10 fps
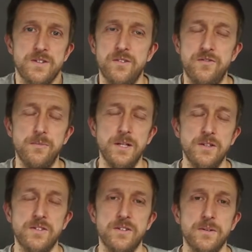that are
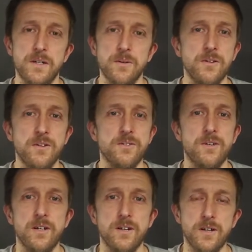familiar to you. And
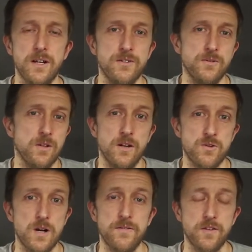I do a lot of
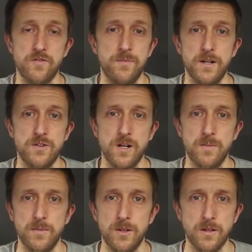driving for my job.
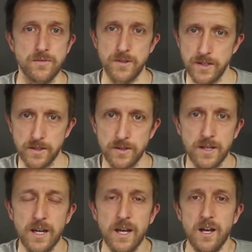I'm all over the
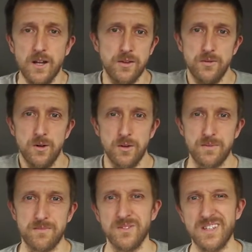
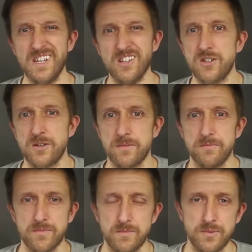north-ish,
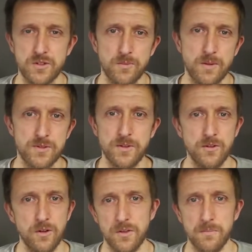but somewhere between
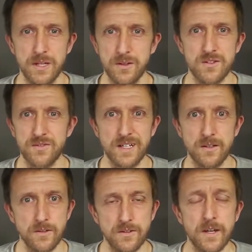the North and Midlands of
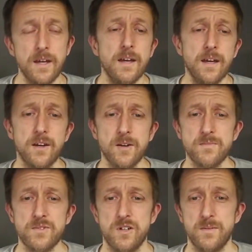England.
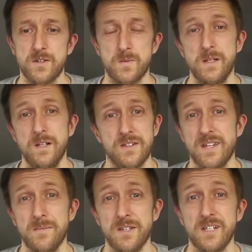So I spend a lot of
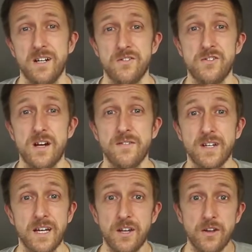time in the car
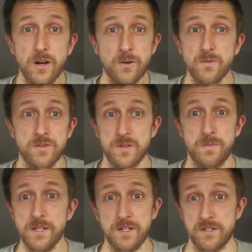driving, and I know the
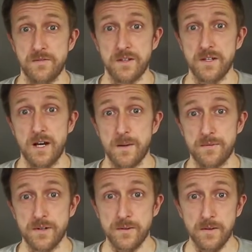speakers of the car
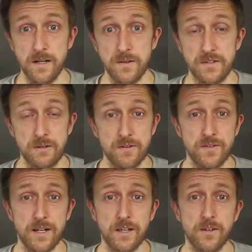pretty well. So if
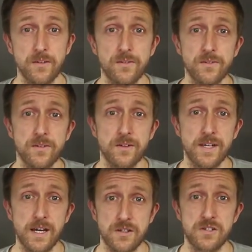I can
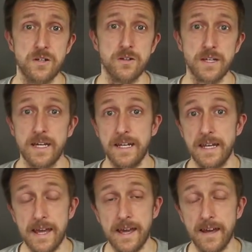get a song in
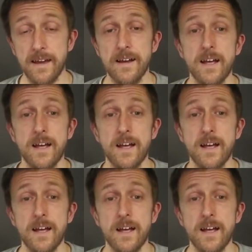here